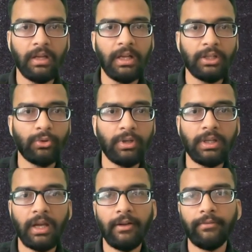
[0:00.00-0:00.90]
So here
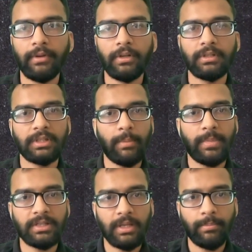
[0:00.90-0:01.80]
I have step by
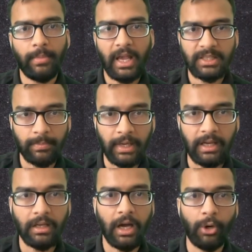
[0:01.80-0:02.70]
step
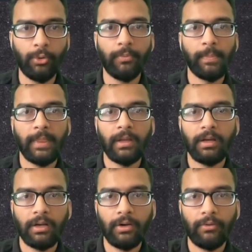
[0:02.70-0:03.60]
explained how
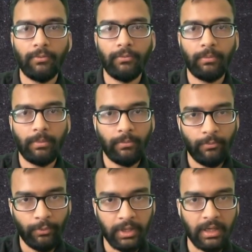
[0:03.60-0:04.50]

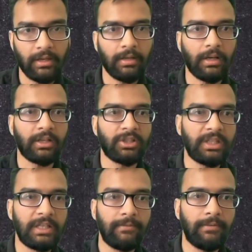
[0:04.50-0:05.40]
we can
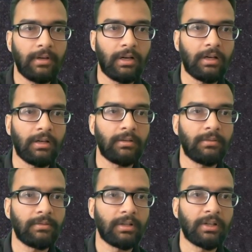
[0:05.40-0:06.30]
achieve
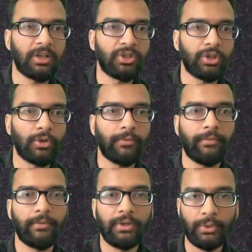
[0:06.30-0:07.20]
the creation of
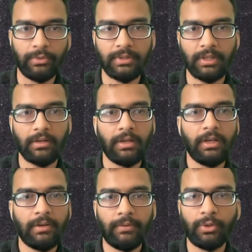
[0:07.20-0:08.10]
user
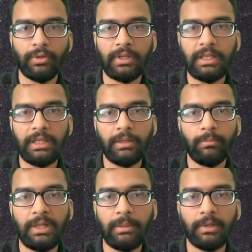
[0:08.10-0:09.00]
with only
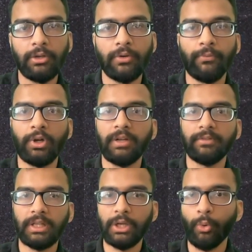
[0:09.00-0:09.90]
minimal or whatever
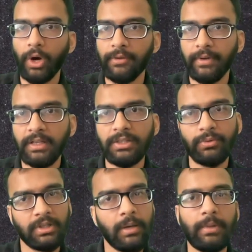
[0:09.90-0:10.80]
the required fields
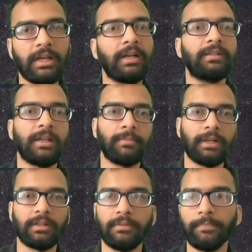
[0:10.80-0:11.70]
using a builder design pattern.